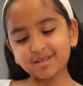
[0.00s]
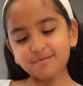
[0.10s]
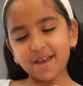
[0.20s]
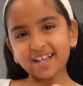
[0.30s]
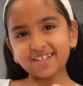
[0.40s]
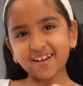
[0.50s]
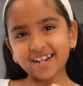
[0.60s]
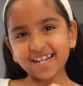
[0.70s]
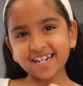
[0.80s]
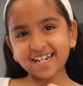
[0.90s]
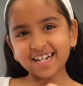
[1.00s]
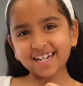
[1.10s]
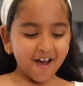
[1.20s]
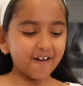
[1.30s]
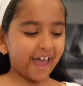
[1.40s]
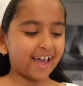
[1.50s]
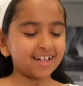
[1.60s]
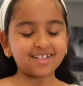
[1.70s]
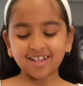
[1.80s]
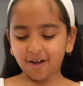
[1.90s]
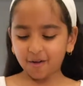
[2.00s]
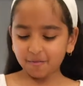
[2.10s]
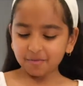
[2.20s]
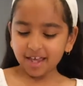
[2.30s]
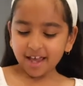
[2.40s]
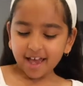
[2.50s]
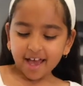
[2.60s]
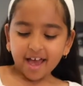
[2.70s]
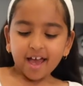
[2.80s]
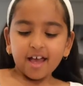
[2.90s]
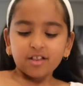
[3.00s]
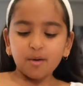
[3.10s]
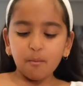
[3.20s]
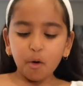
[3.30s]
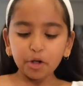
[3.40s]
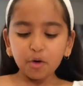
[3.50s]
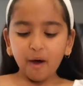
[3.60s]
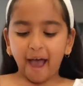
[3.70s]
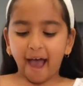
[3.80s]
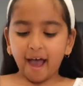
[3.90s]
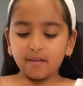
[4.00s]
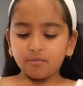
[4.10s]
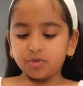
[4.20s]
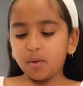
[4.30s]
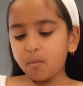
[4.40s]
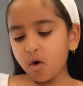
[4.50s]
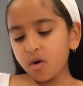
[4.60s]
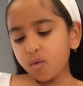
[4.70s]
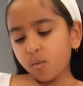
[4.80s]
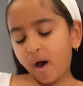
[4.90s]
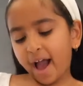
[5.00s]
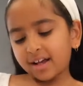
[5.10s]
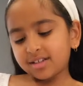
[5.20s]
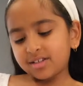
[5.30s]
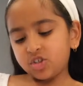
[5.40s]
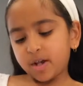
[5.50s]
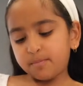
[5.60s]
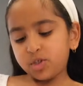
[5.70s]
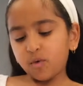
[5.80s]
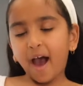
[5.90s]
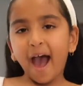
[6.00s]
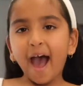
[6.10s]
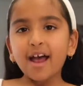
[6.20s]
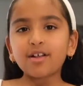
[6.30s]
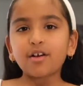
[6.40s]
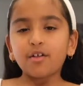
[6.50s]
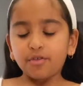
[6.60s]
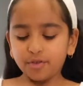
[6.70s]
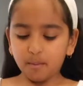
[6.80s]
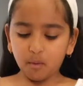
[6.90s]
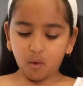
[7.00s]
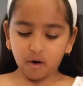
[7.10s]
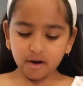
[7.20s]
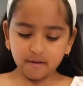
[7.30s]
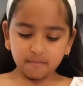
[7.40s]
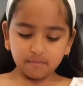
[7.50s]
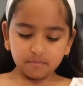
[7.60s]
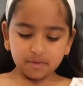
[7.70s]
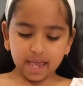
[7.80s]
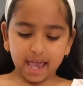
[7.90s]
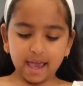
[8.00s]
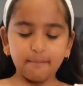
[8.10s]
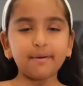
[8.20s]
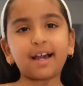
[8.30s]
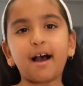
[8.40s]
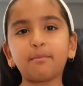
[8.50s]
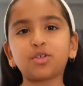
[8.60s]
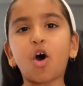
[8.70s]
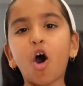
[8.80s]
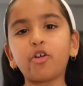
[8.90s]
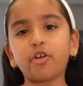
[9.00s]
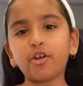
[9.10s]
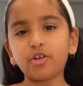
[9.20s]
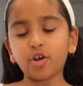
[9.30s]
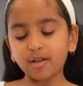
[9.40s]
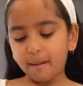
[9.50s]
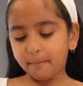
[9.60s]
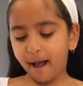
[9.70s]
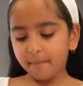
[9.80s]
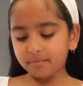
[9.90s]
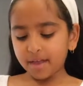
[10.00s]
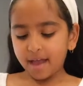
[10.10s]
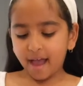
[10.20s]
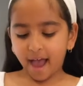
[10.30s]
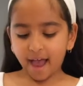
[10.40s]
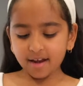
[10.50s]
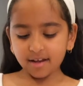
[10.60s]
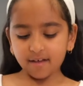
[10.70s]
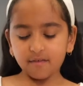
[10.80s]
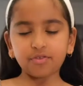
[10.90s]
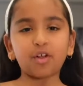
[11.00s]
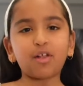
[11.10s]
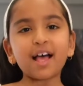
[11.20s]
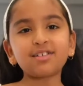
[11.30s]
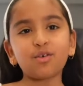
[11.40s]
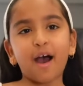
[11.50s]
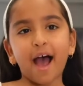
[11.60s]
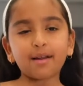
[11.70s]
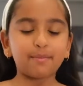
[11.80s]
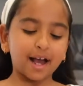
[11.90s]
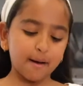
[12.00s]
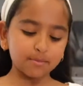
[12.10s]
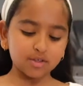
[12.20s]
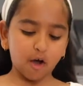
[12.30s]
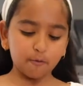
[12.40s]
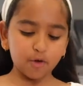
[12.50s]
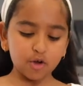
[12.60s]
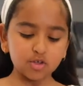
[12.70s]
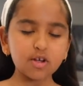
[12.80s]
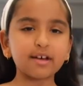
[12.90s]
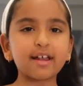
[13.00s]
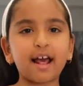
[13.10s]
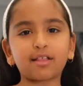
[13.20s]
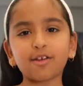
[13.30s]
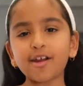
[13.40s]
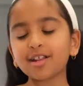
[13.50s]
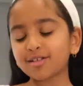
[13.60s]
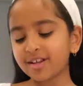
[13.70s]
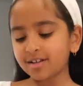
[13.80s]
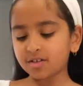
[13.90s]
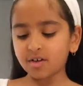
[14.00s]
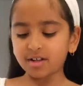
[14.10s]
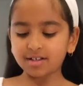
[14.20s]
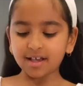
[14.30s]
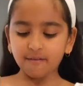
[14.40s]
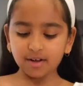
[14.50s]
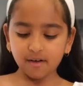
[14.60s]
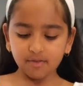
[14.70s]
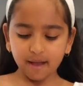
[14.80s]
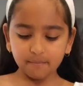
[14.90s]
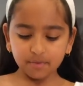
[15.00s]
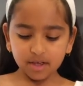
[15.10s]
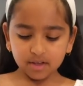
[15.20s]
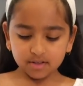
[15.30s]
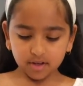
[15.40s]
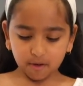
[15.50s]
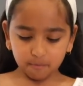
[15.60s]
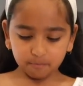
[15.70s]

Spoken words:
base on it. Okay, so the more wax chips you add, the more it becomes harder, your lip balm. And the less you add, it becomes softer. So you can add 33 to 37 of them. So